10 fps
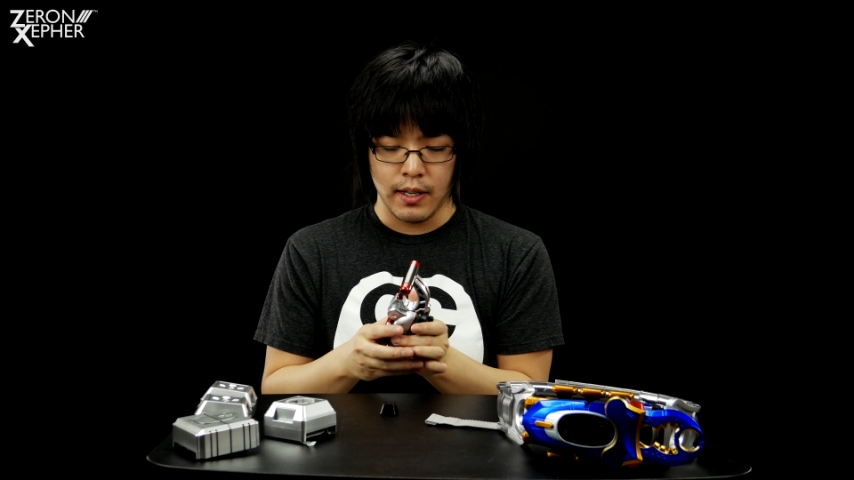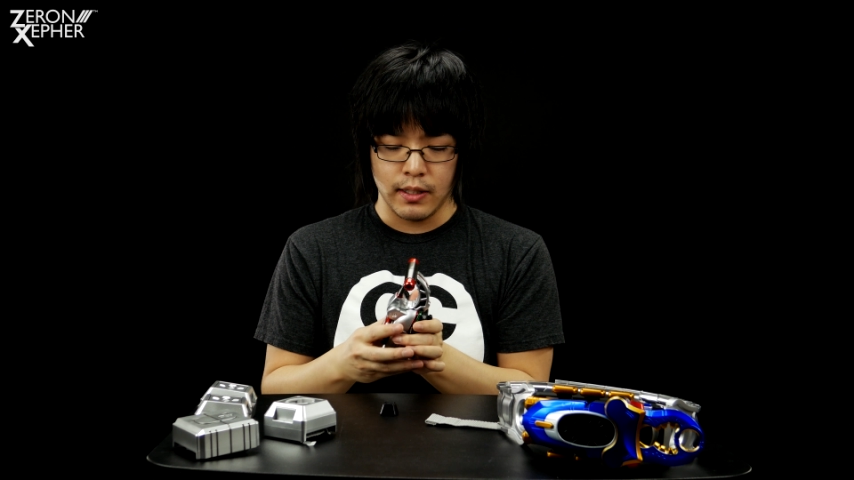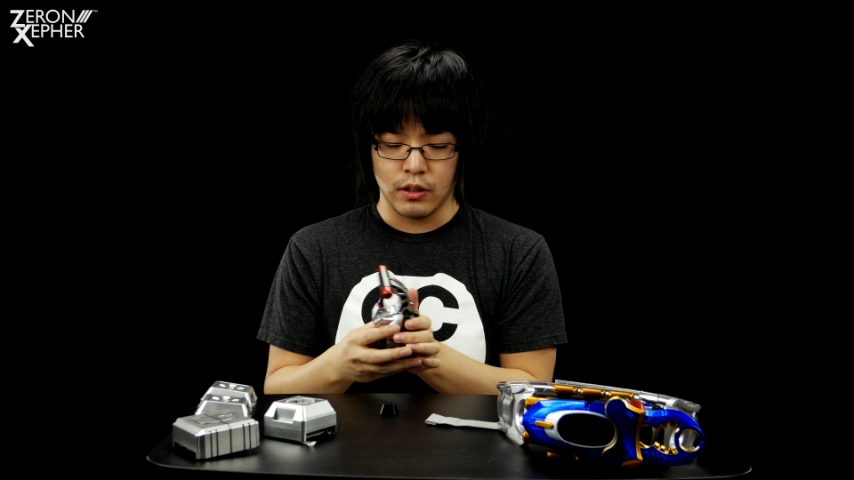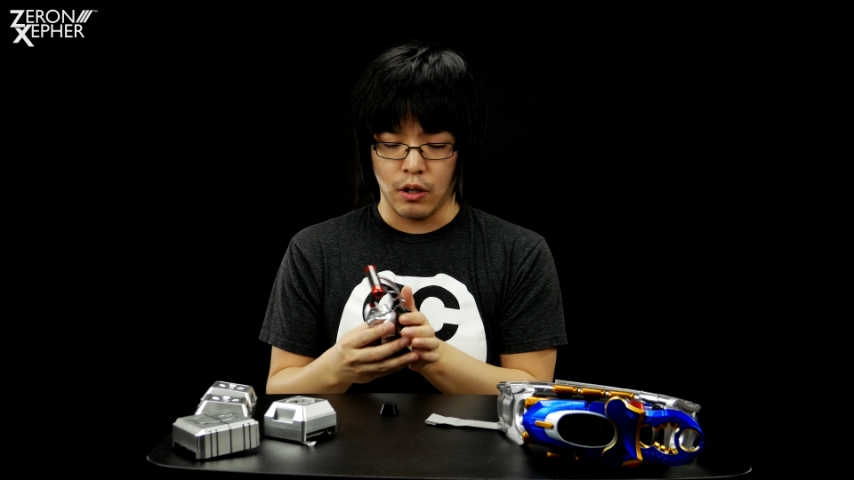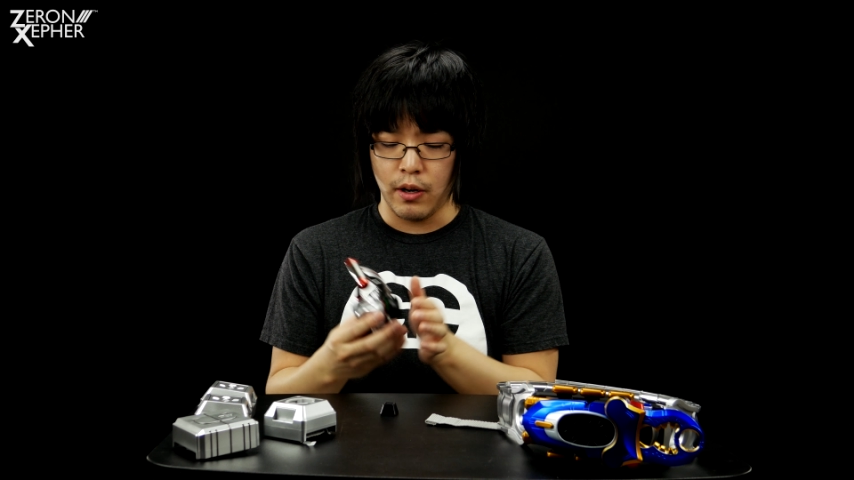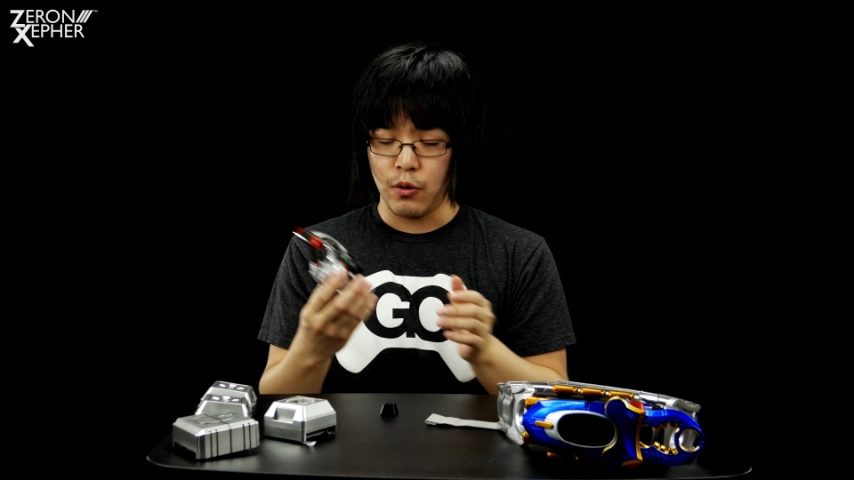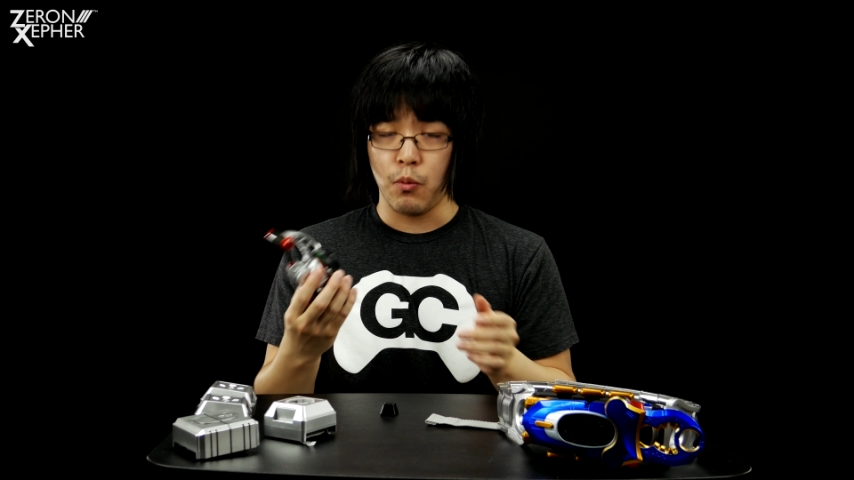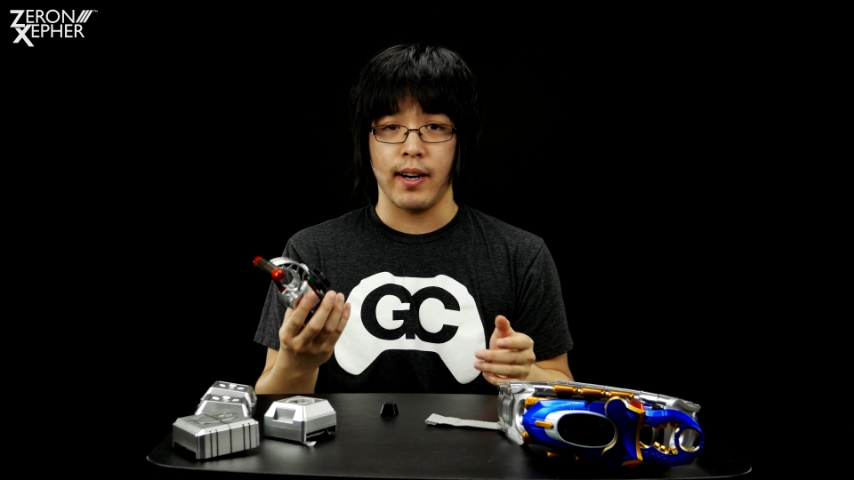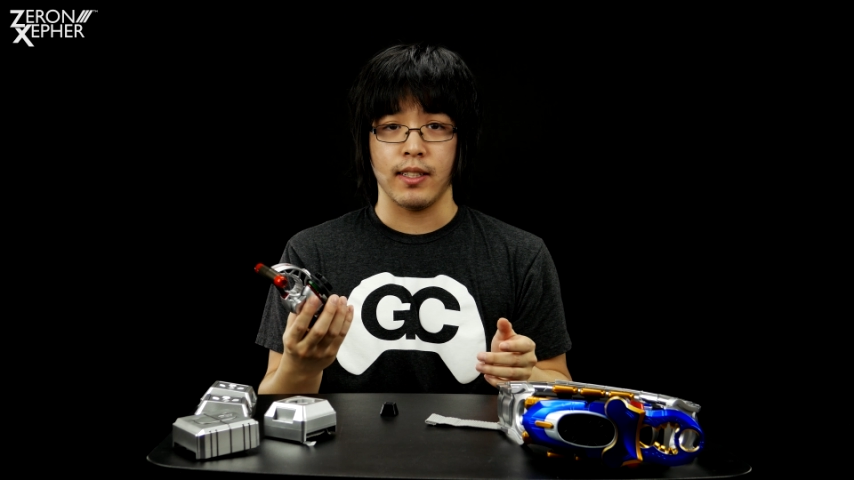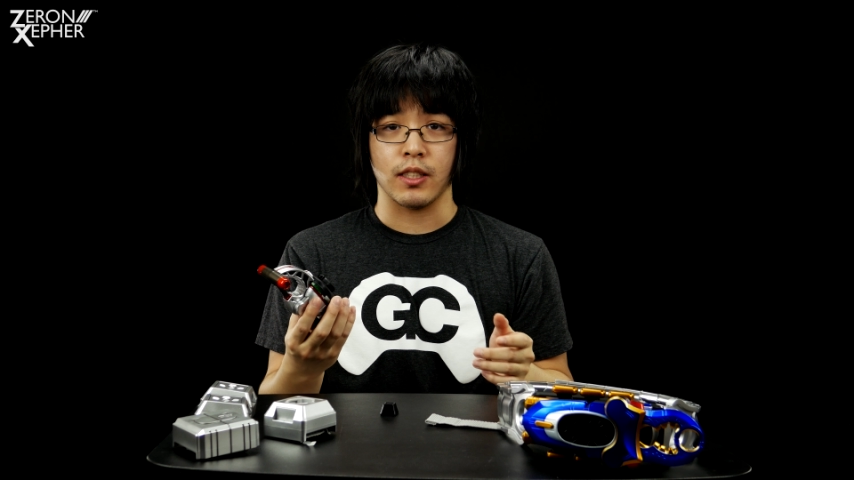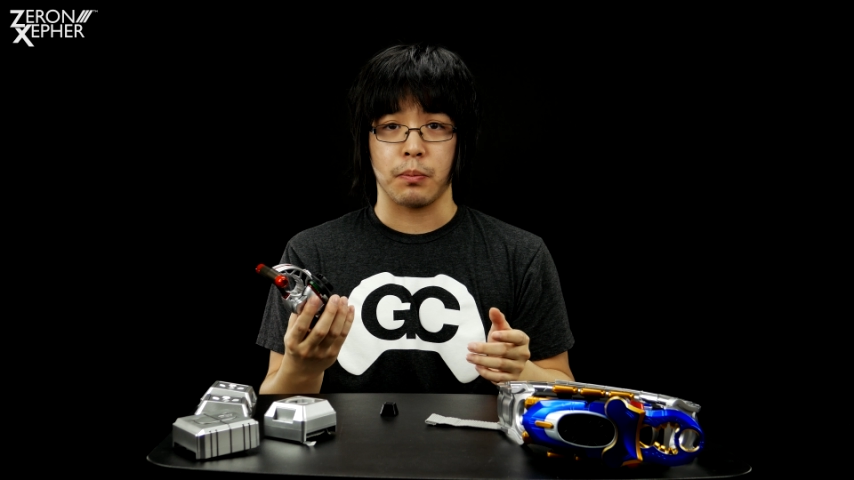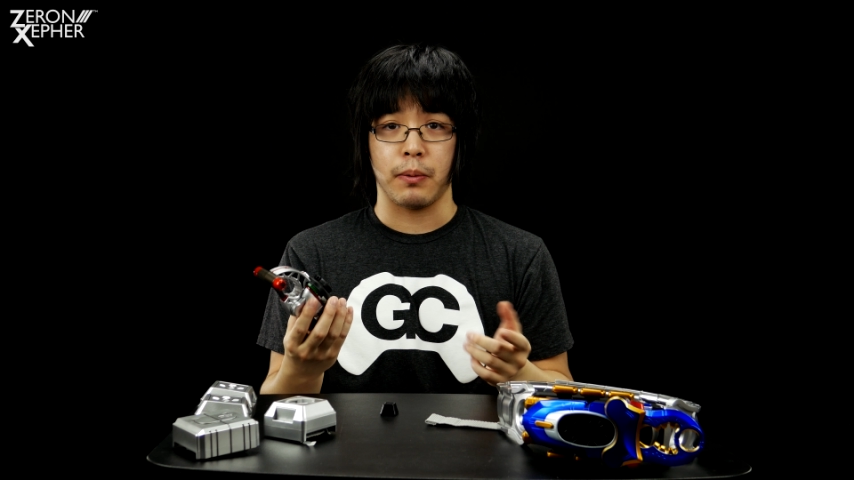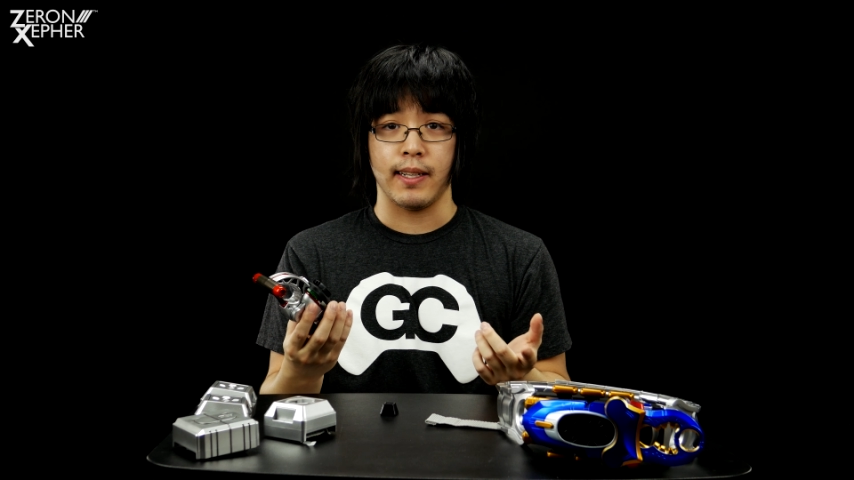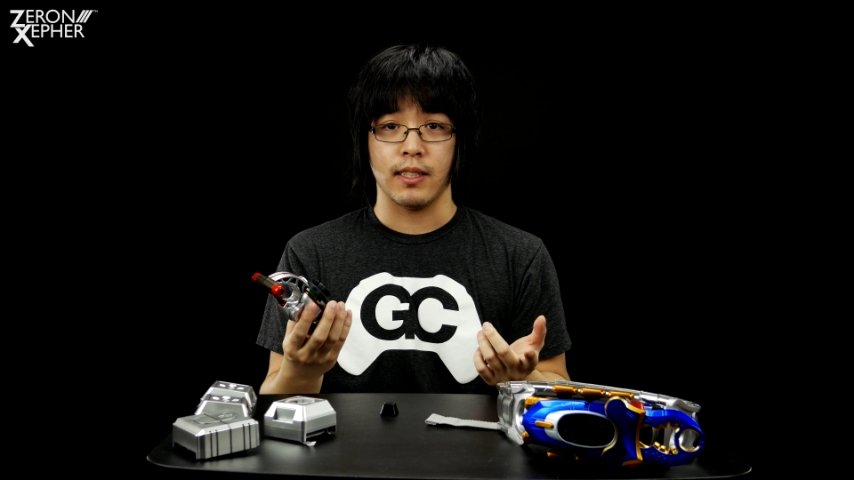So if you want to display